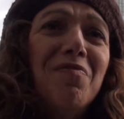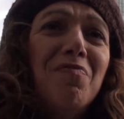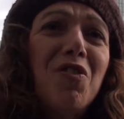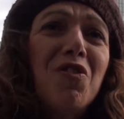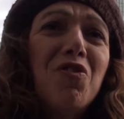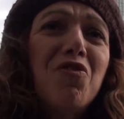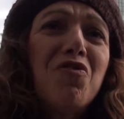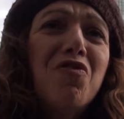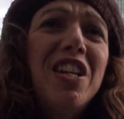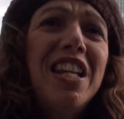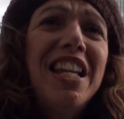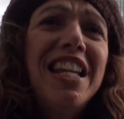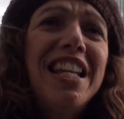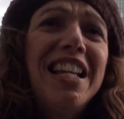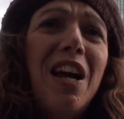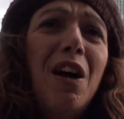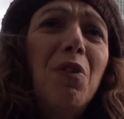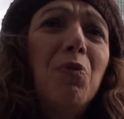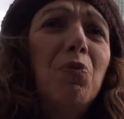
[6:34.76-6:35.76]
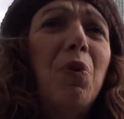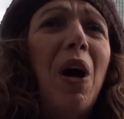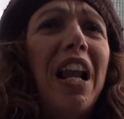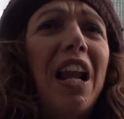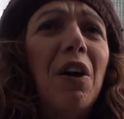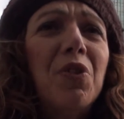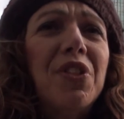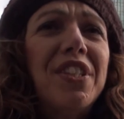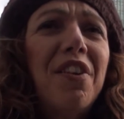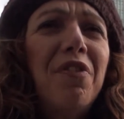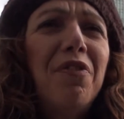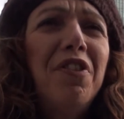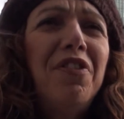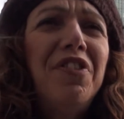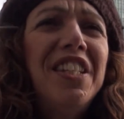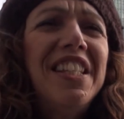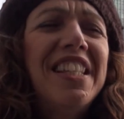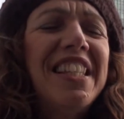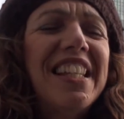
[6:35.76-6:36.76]
Not really. Well, I would say
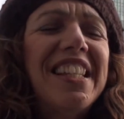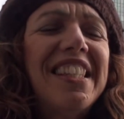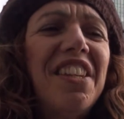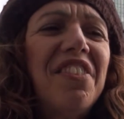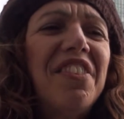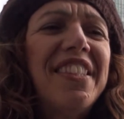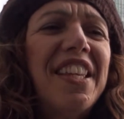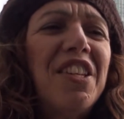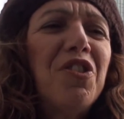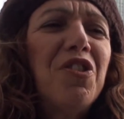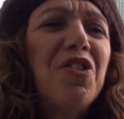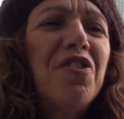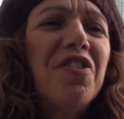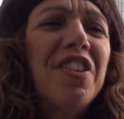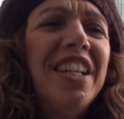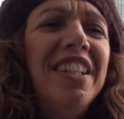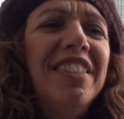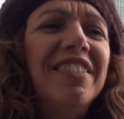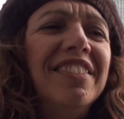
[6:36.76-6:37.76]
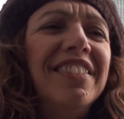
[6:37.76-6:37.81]
15th, 16th century.